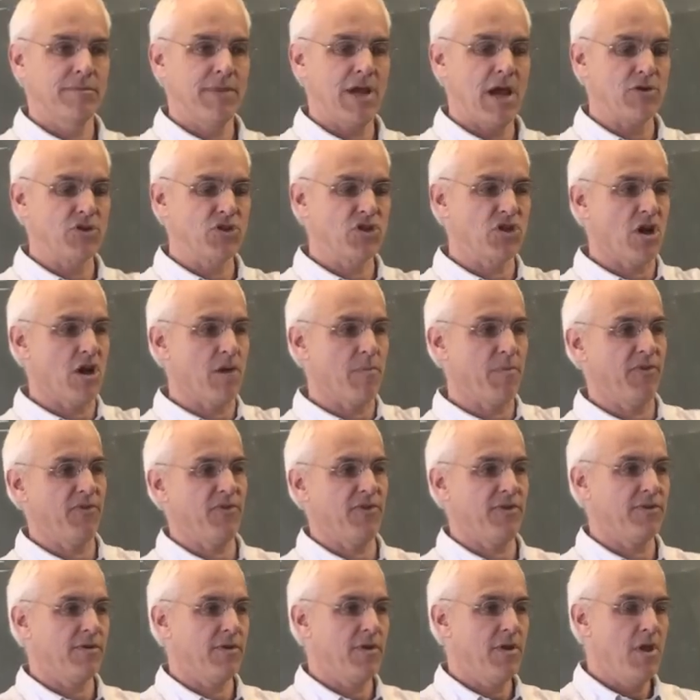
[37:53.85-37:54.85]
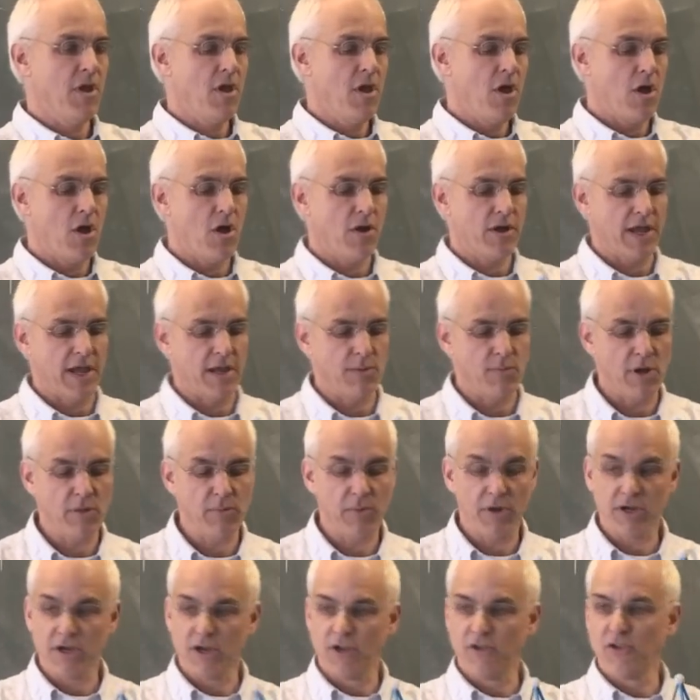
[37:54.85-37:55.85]
How sharp is it? Okay, and
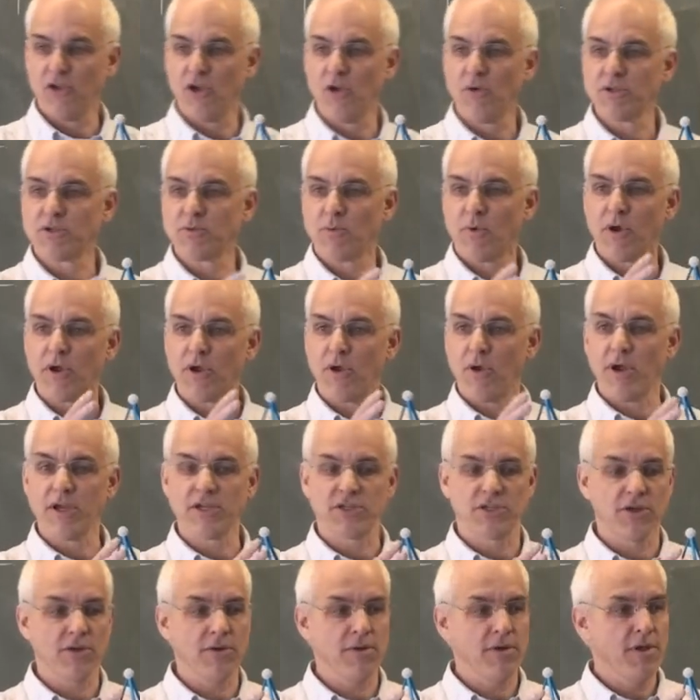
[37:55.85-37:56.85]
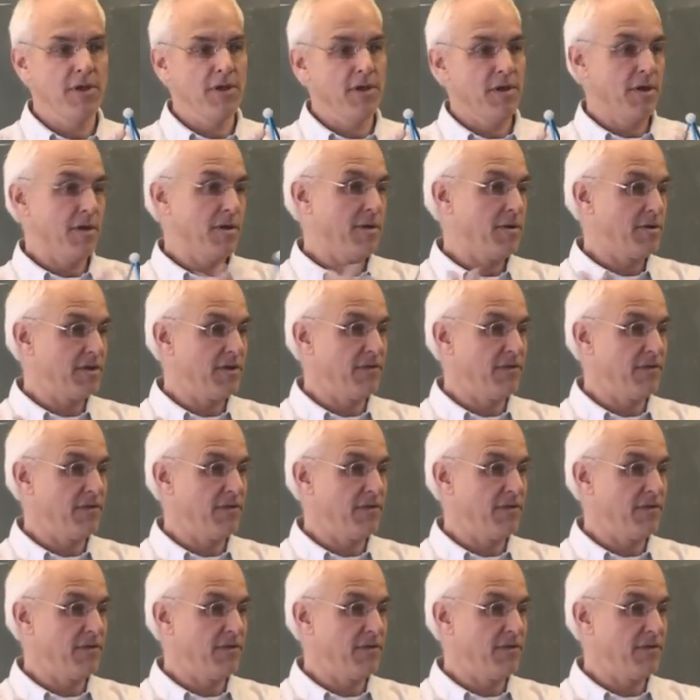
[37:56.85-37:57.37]
what we're going to do is we're going to